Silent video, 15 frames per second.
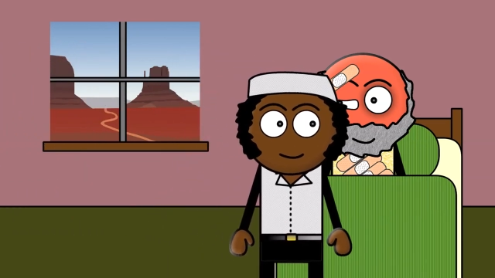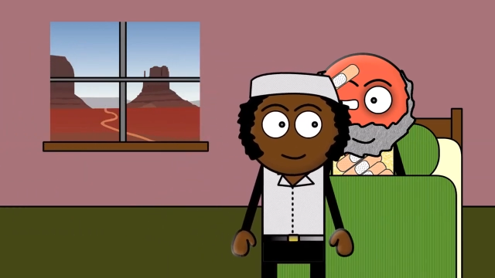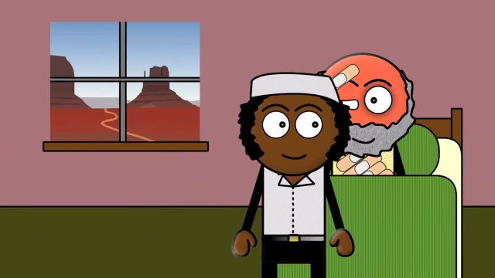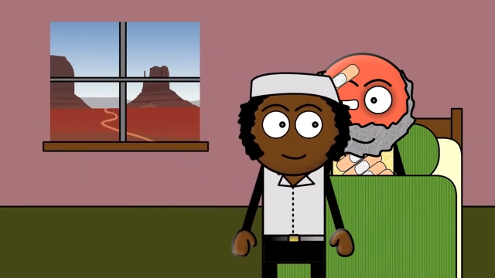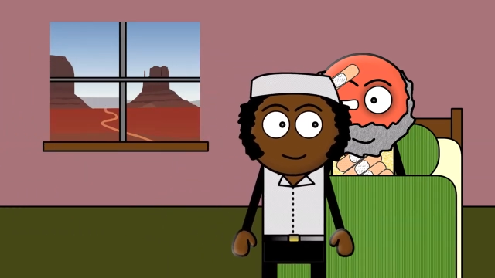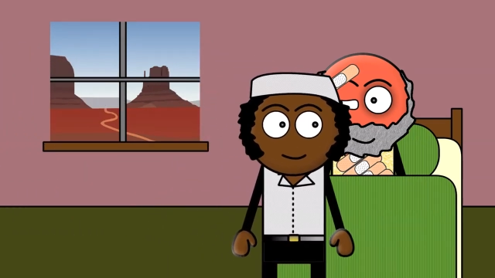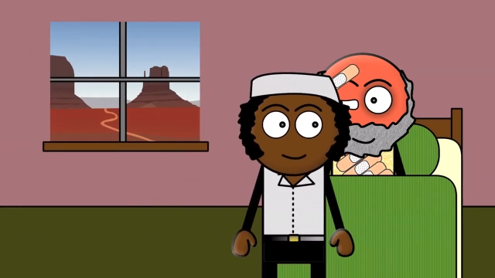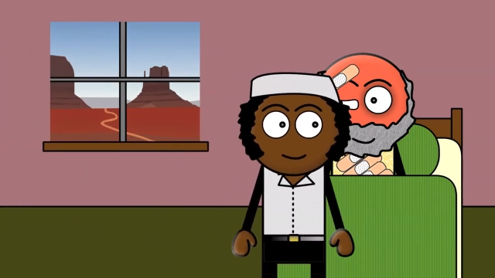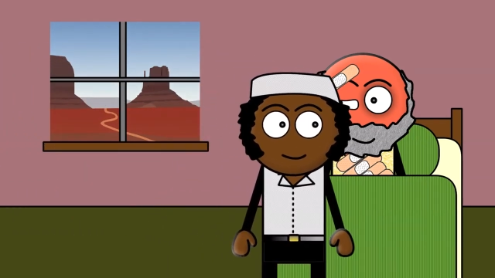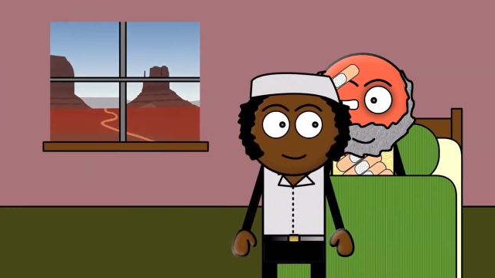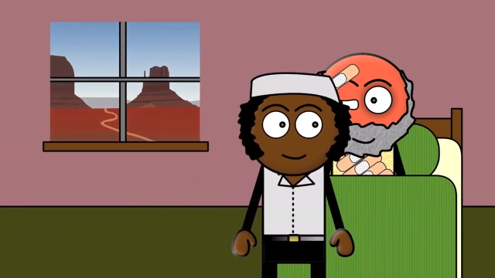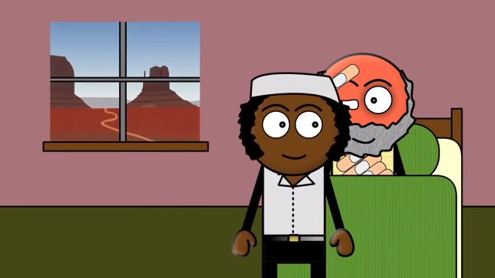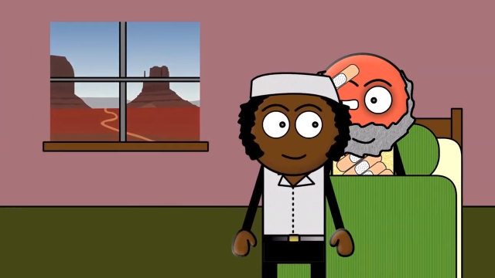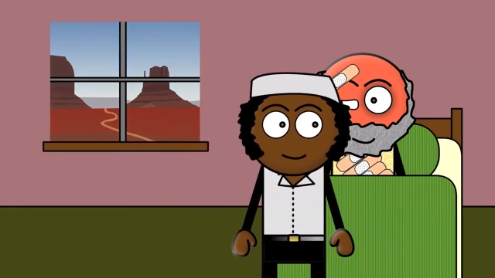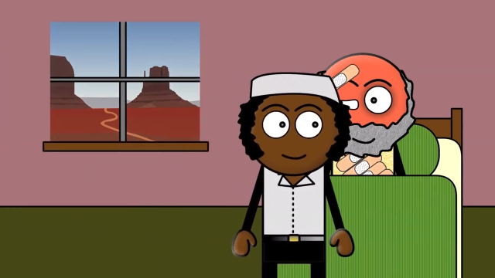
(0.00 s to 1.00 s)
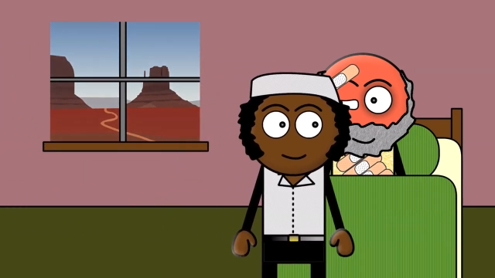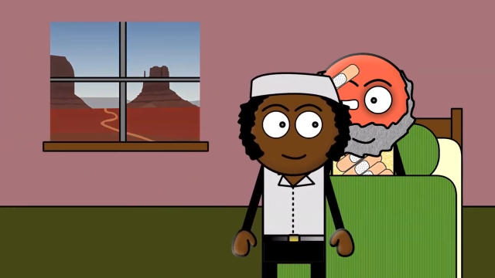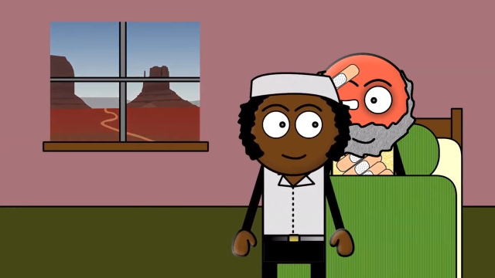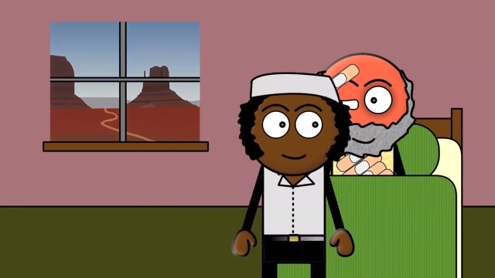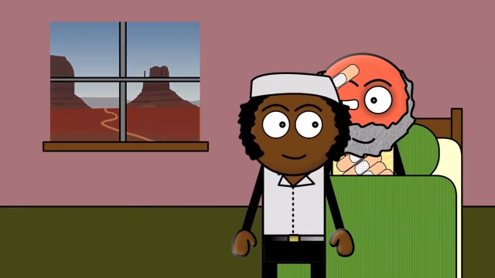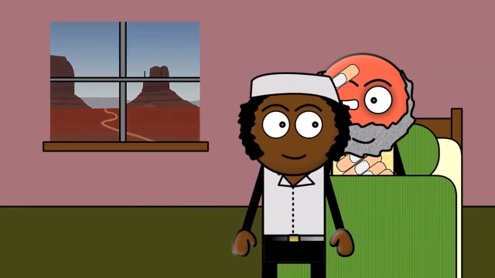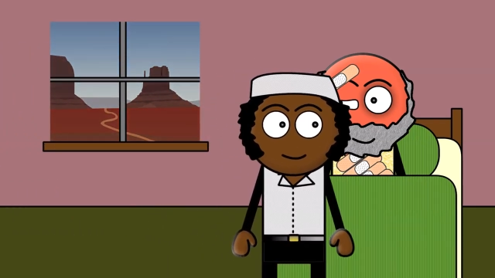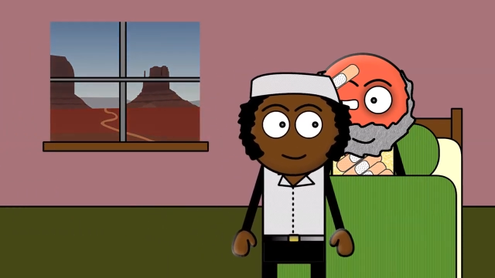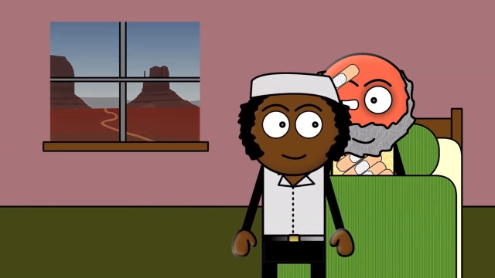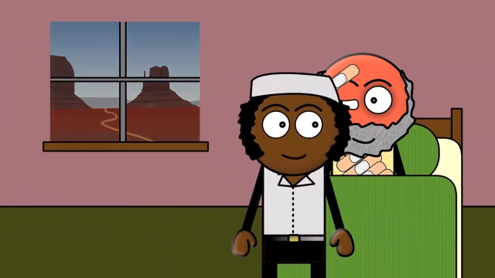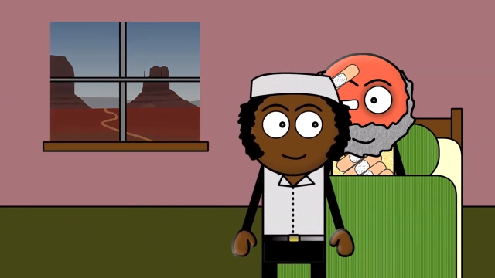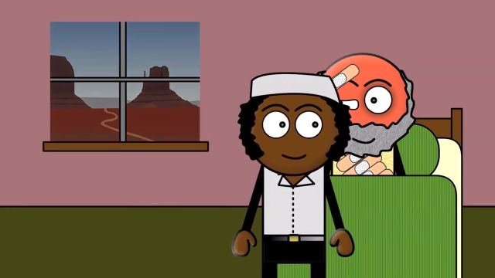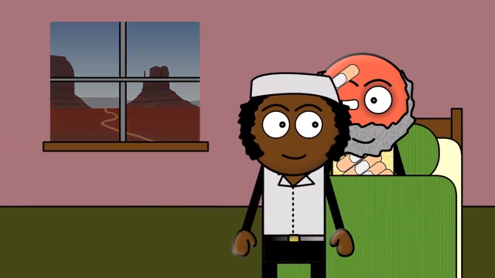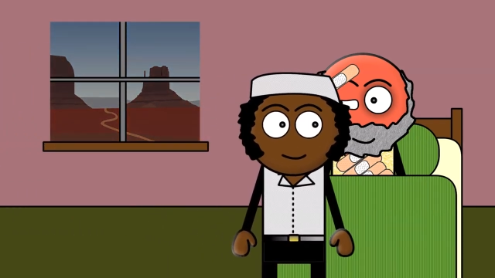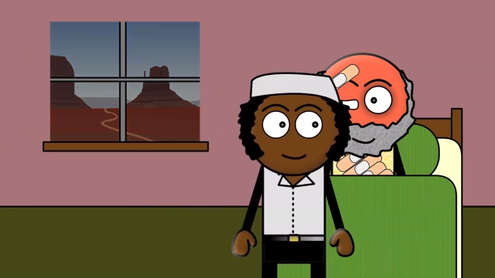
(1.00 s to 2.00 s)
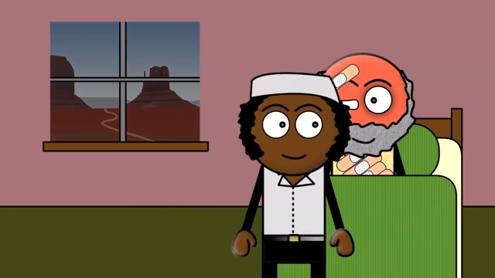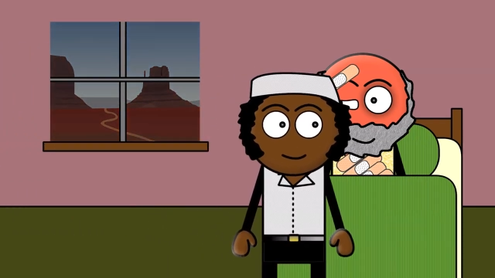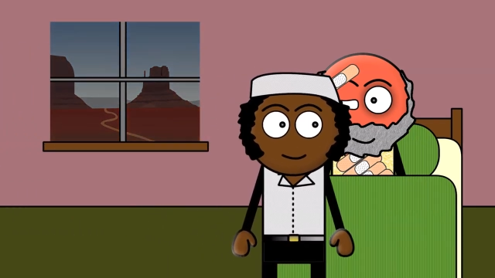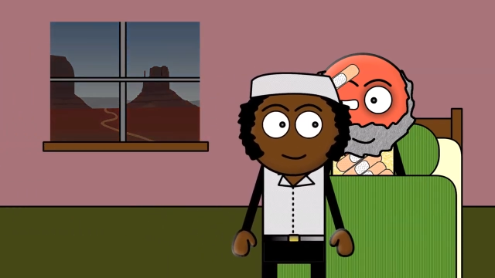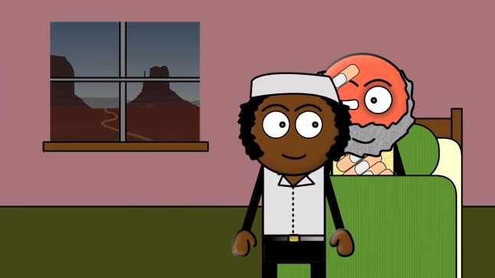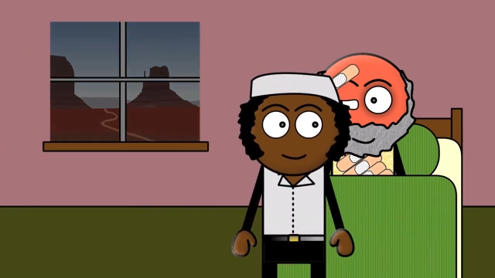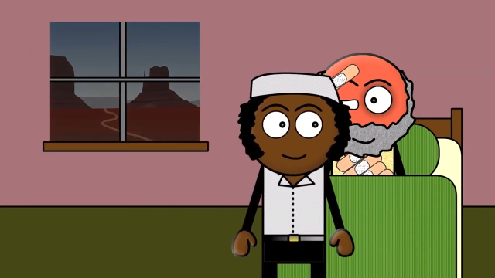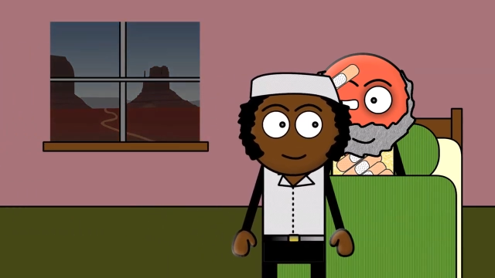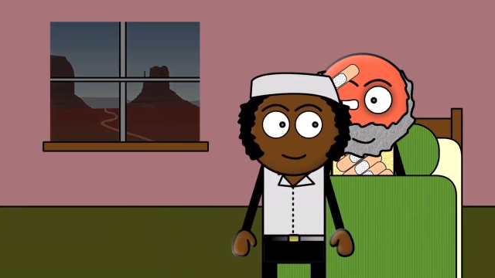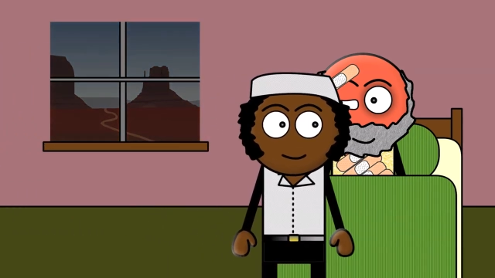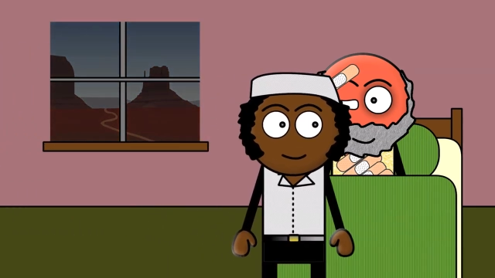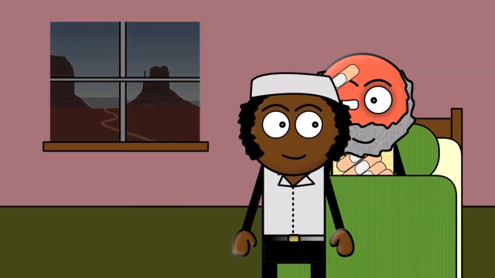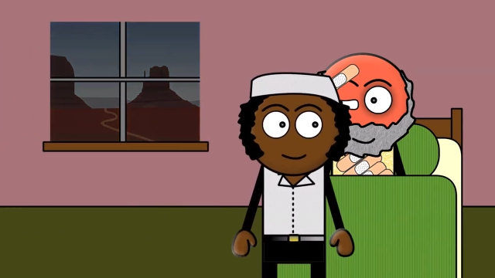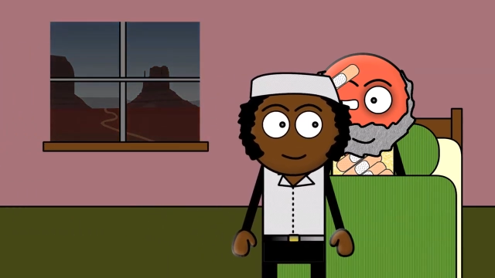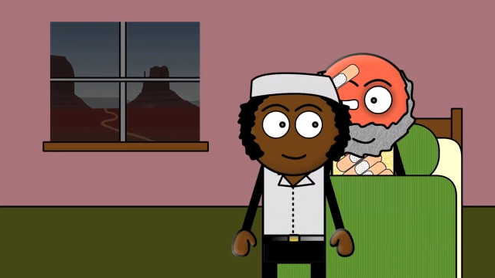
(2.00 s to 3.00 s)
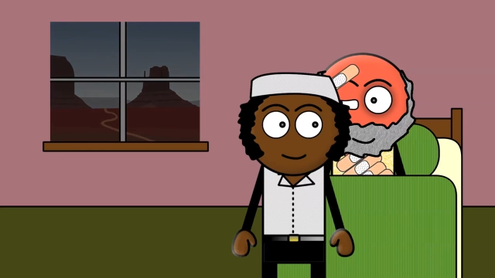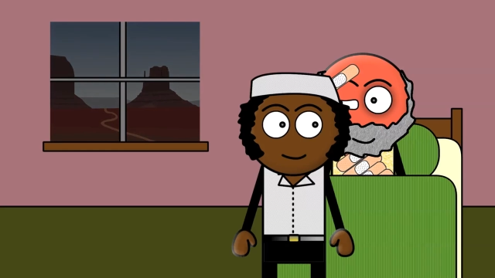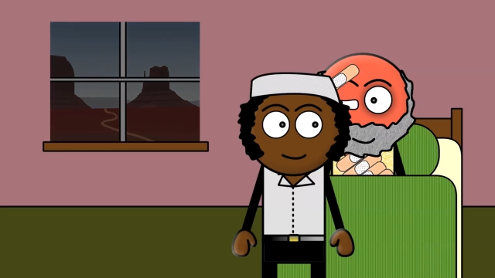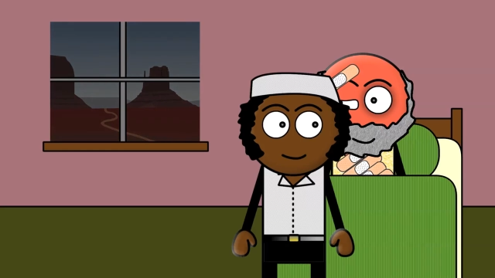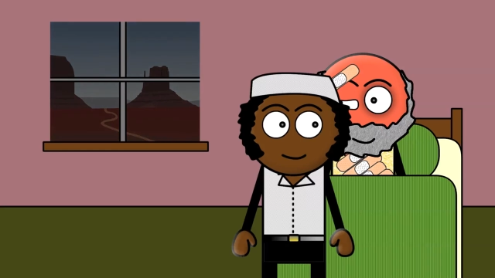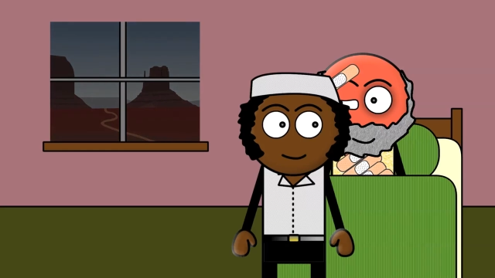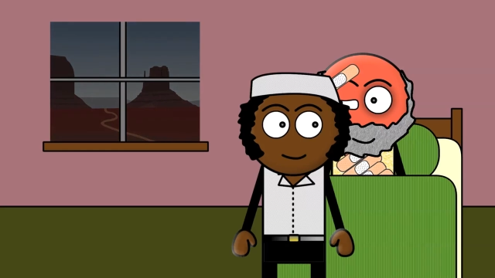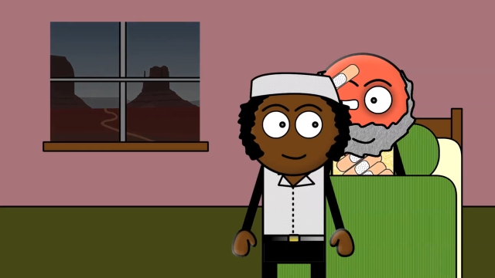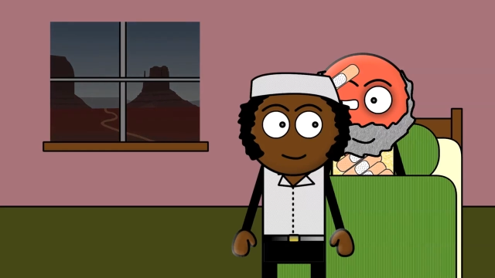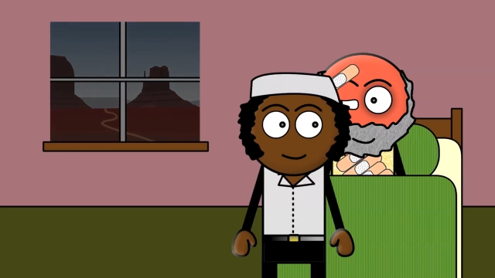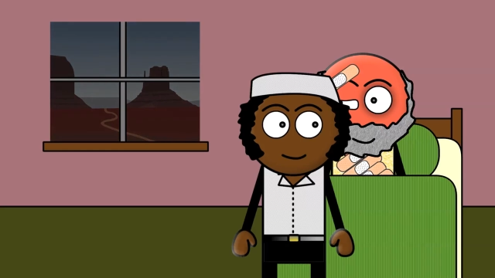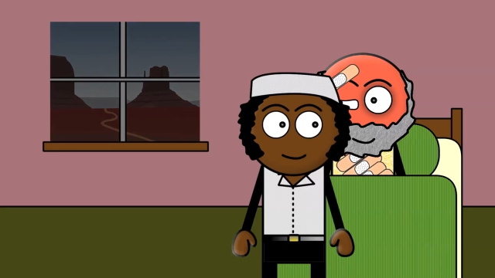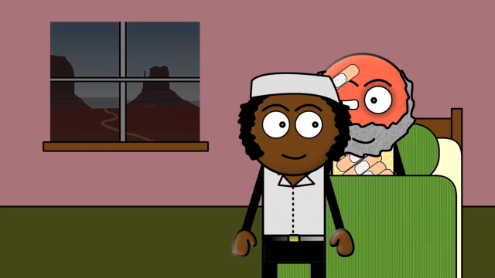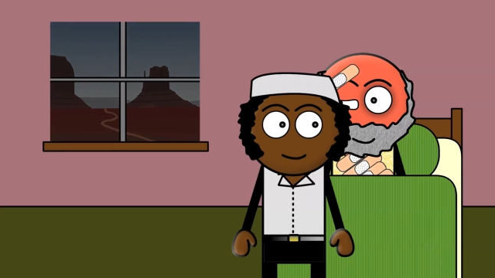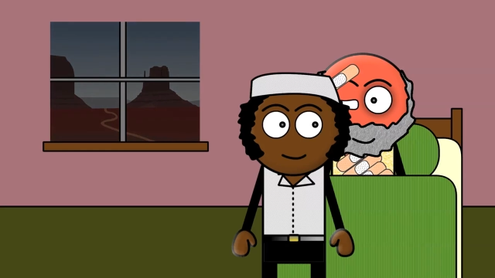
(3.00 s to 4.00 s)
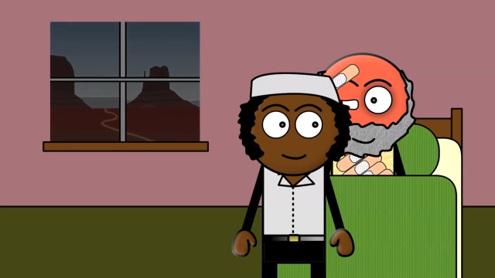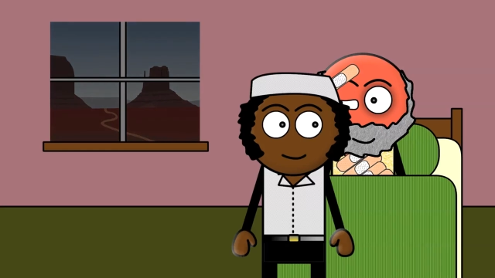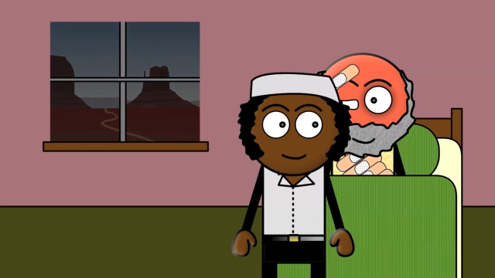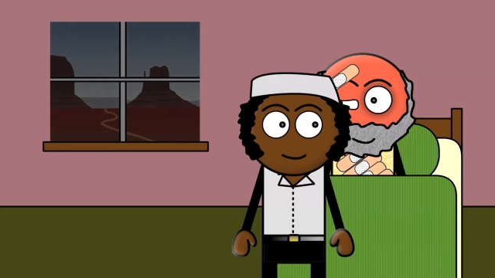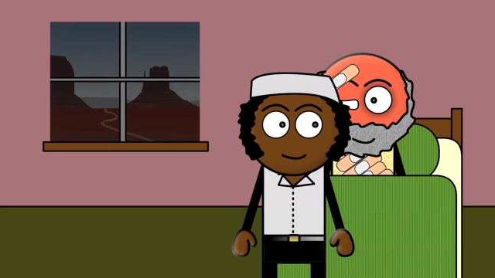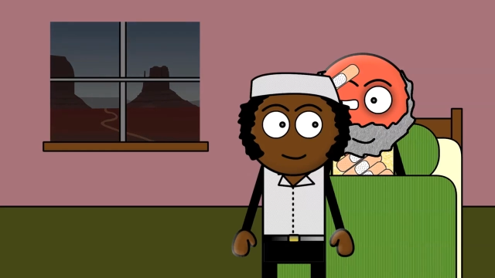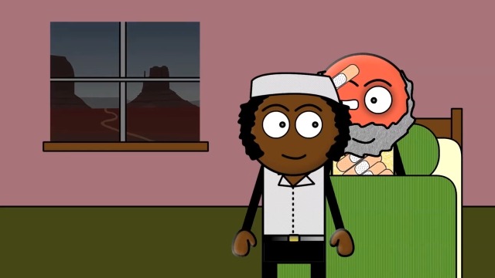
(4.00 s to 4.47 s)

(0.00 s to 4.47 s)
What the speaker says: No face is visible, so there are no lips to read.